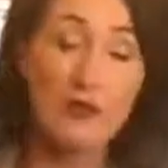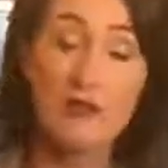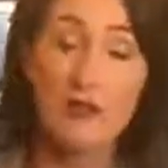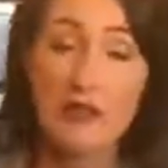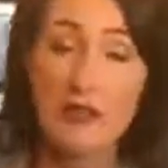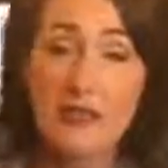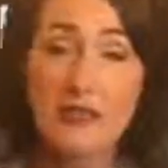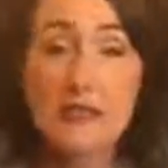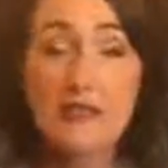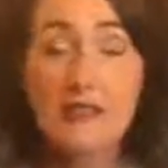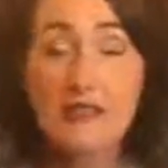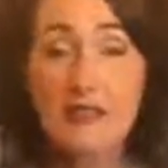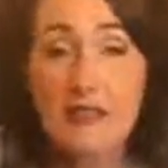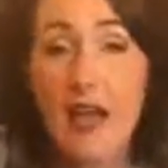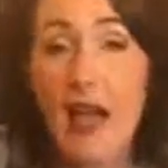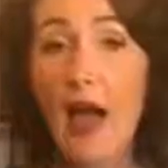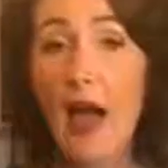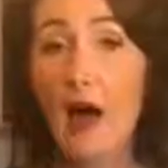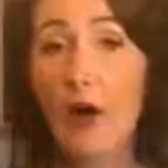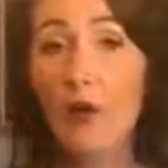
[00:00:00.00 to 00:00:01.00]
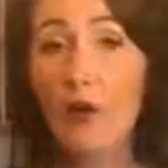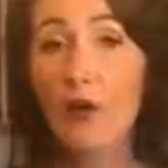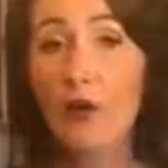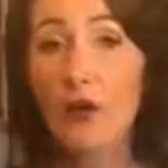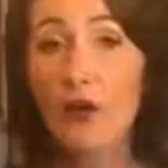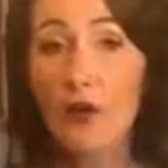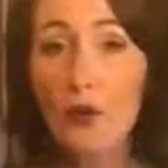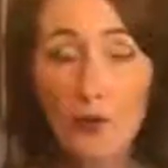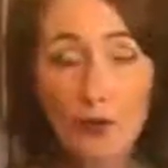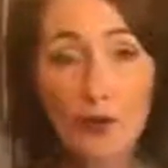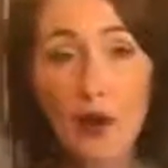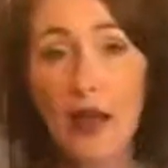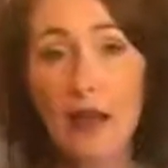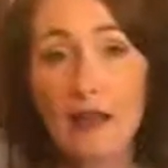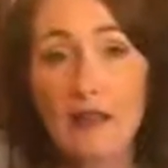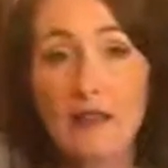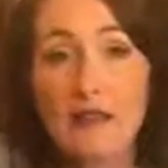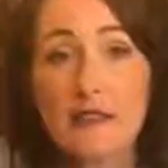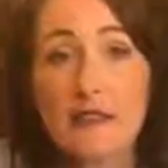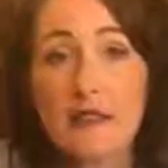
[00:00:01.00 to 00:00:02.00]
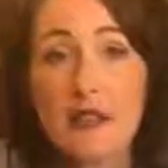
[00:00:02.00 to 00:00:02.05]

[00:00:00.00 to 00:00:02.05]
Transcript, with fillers: this is now Lorraine's